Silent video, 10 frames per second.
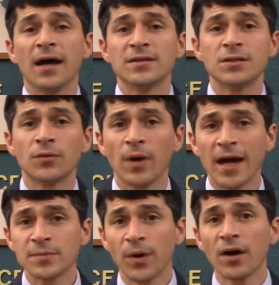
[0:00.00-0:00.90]
So
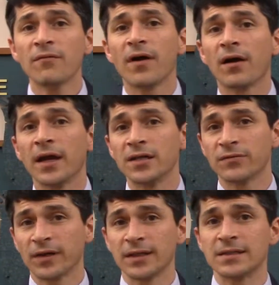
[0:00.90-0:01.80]
as part of our
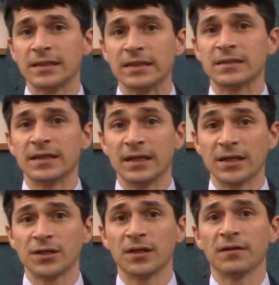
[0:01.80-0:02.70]
Age-Friendly Cities
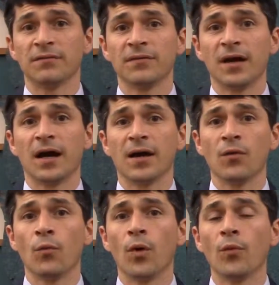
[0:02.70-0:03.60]
initiative,
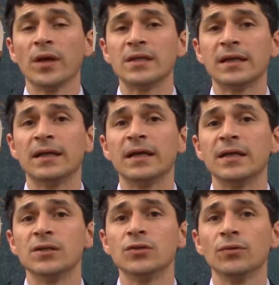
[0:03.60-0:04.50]
what we did
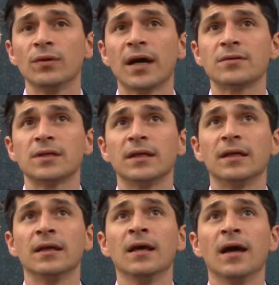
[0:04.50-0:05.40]
in
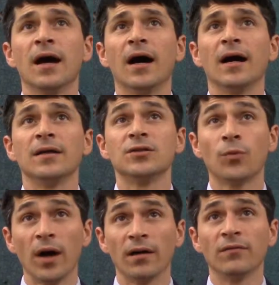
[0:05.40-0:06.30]

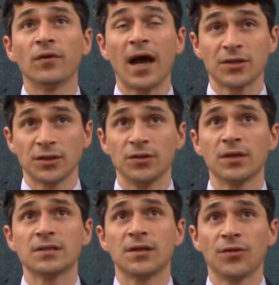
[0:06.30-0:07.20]
2012, actually
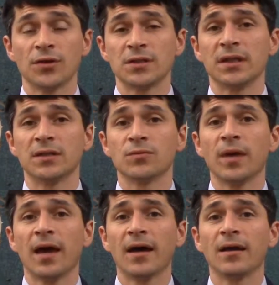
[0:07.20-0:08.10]
2013, is
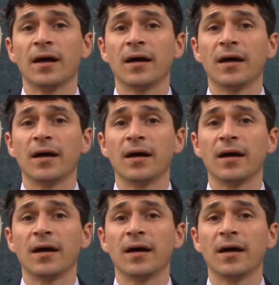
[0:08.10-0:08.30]
we had